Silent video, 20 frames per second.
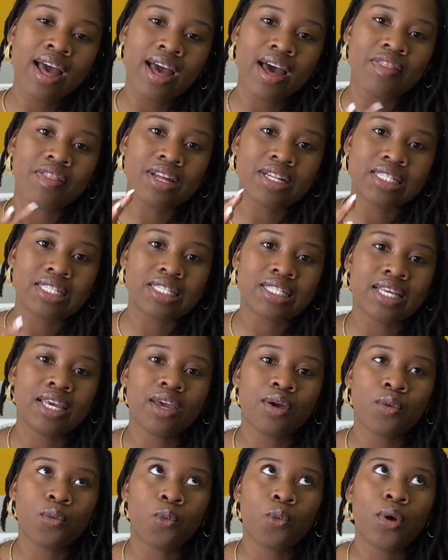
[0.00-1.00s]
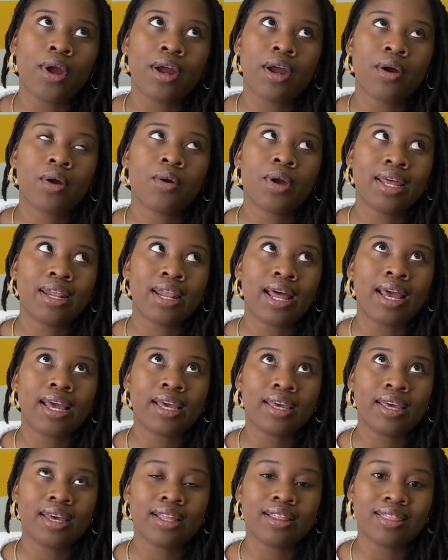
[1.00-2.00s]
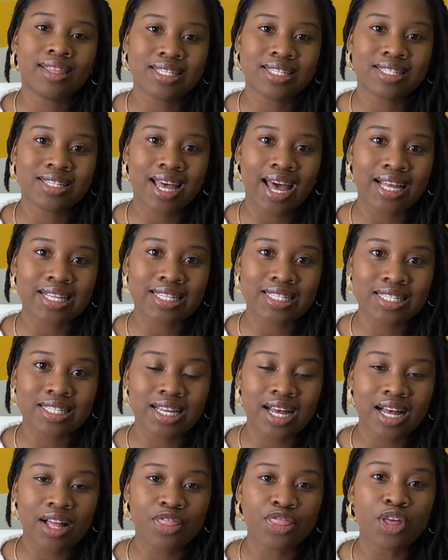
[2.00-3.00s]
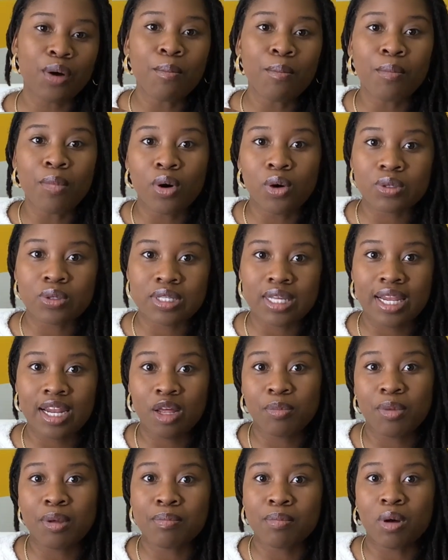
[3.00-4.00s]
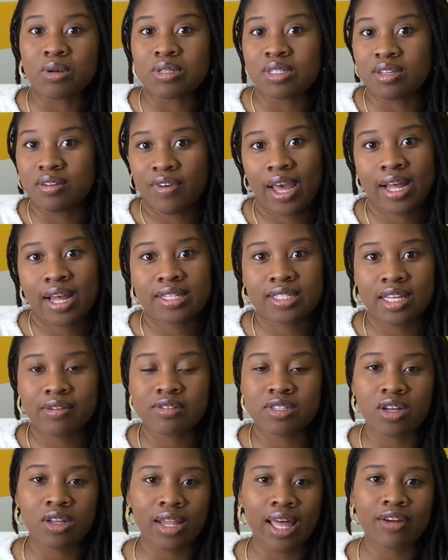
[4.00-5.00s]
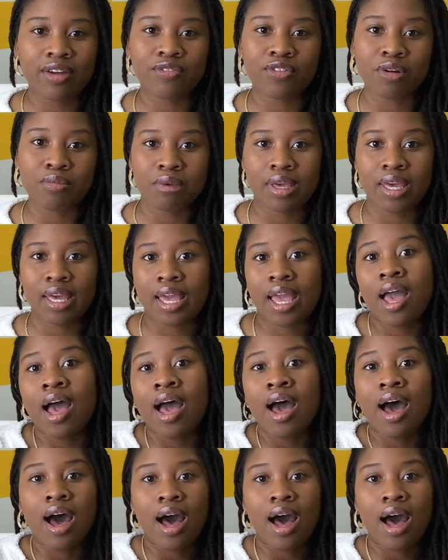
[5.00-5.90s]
and then seeing where can I get this task done the most and it'll be most effective. So like for me,